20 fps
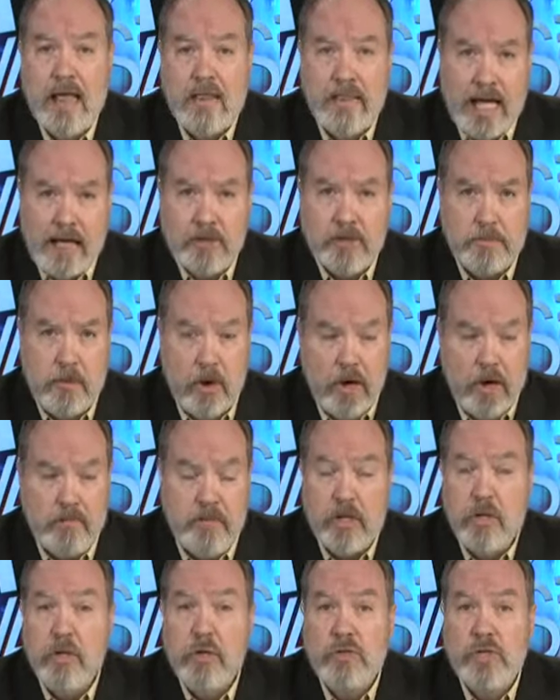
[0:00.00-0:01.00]
That's a part of
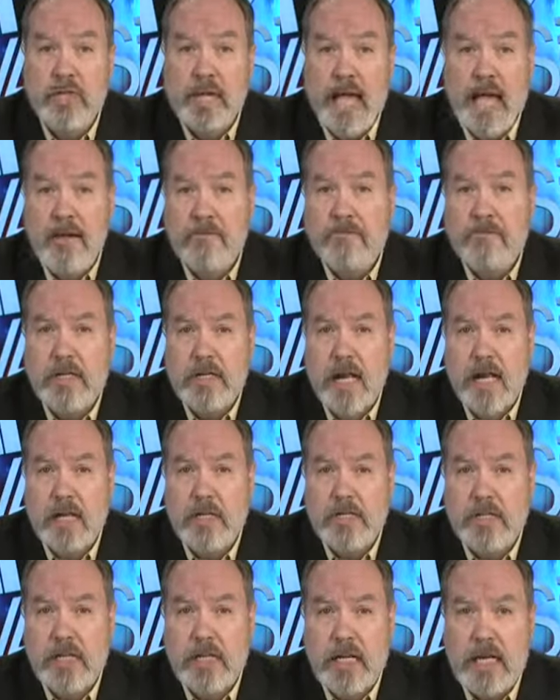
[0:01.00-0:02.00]
it, using
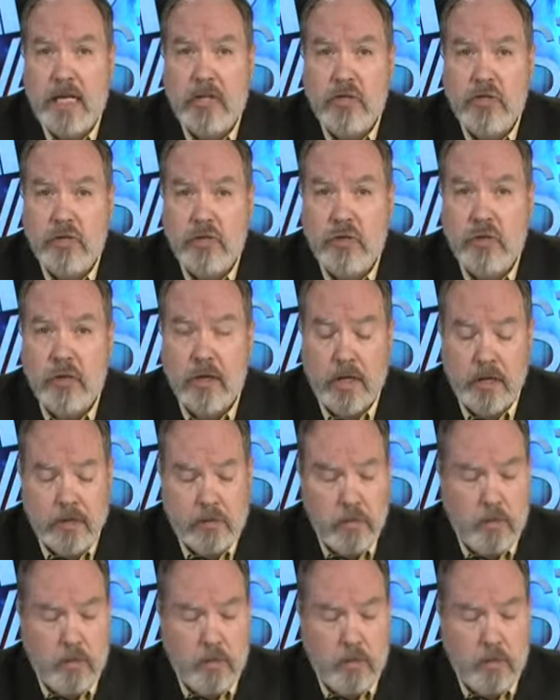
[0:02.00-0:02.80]
FDIC insurance.